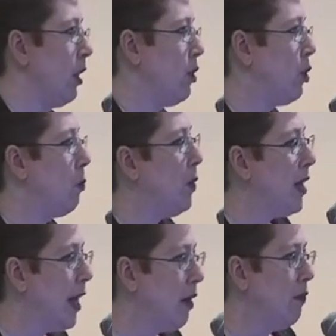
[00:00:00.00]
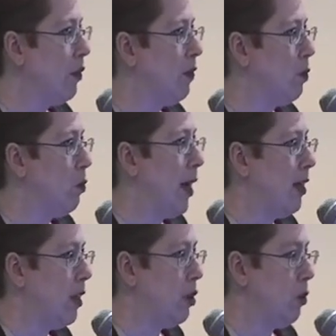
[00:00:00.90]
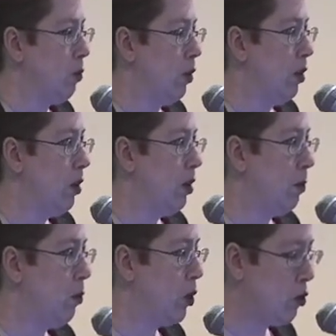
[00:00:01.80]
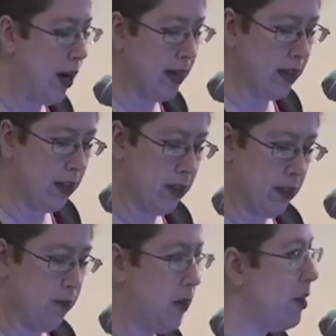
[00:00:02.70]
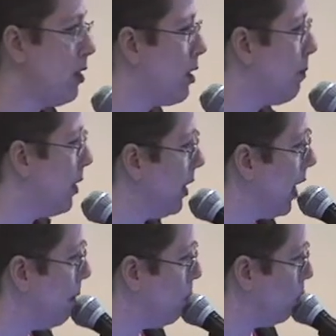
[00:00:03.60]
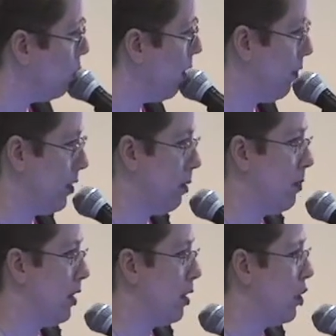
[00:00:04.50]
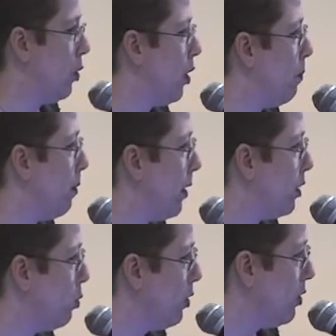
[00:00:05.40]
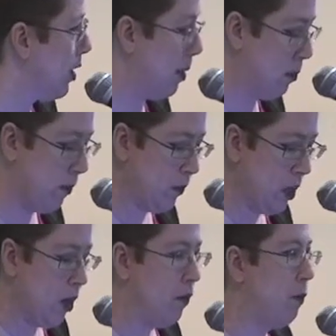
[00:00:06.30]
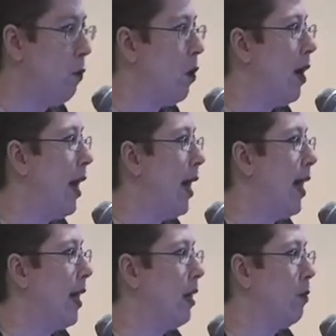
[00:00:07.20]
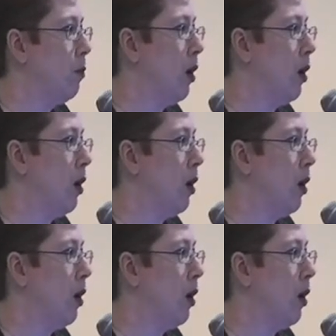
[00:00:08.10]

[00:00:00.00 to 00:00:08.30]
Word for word: So be careful of the way that you portray this. This is something that I pulled off of something that showed up on my doorstep for a